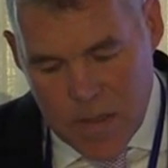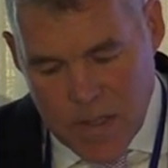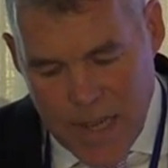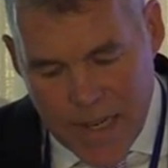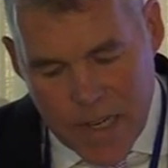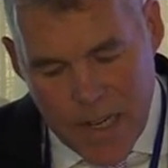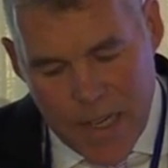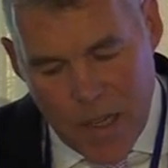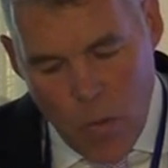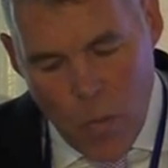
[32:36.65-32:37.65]

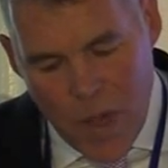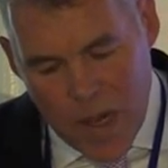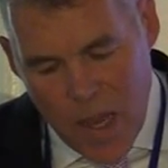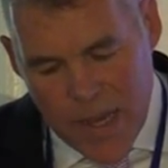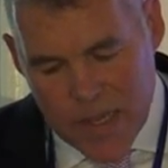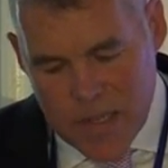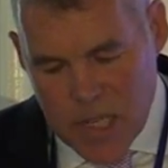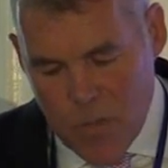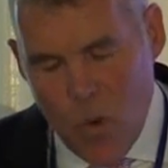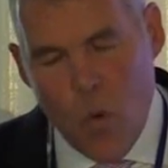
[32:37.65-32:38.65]
Secondly, we are likely to
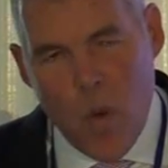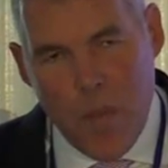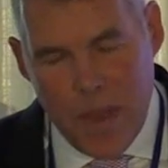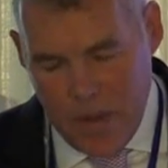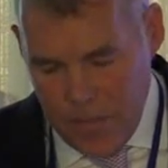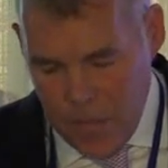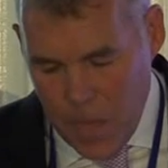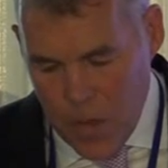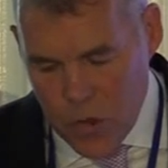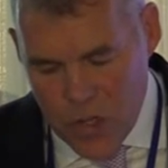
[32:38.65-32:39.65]
see more women
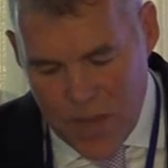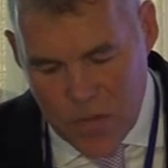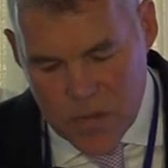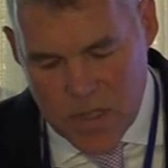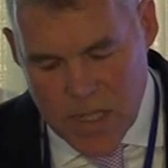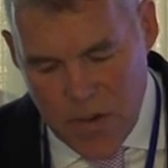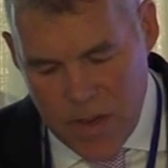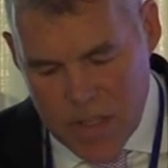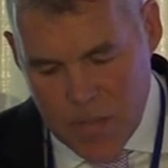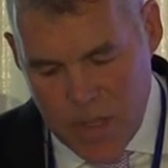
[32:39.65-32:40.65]
who travel to
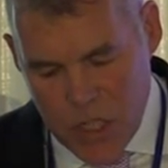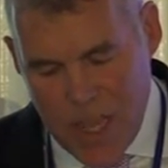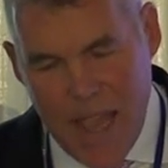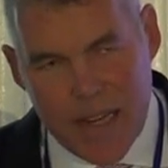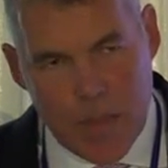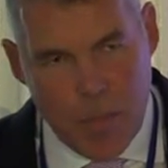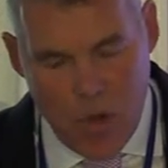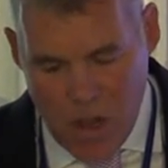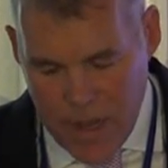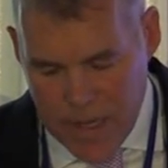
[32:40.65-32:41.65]
Syria to be jihadi
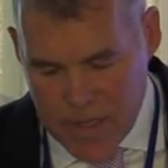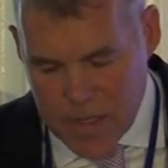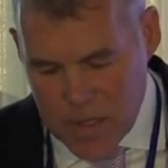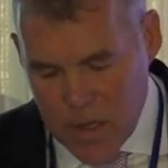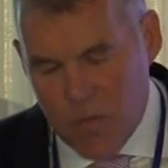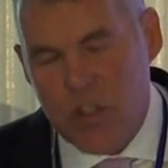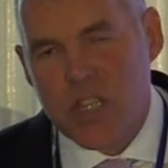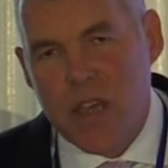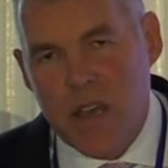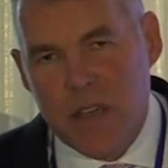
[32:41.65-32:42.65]
brides
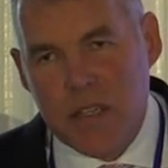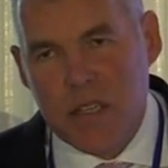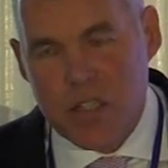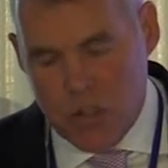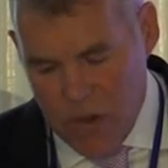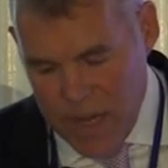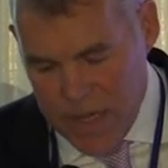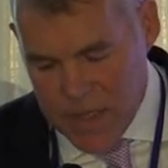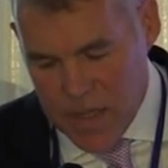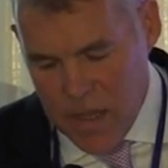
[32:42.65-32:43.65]
return as
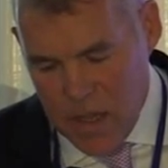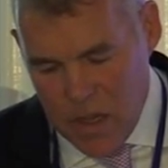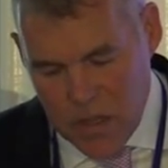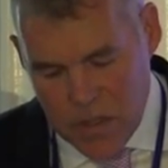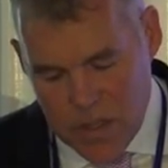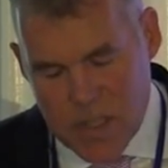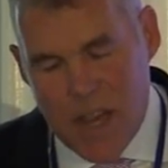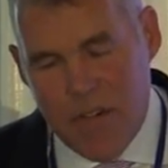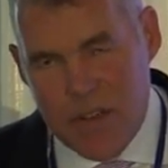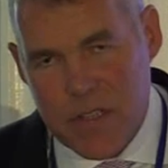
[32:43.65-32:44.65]
trained, hardened
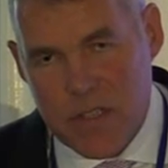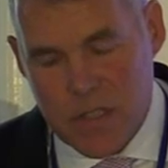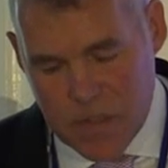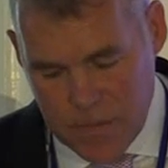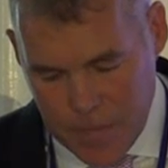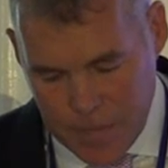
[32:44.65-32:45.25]
terrorists.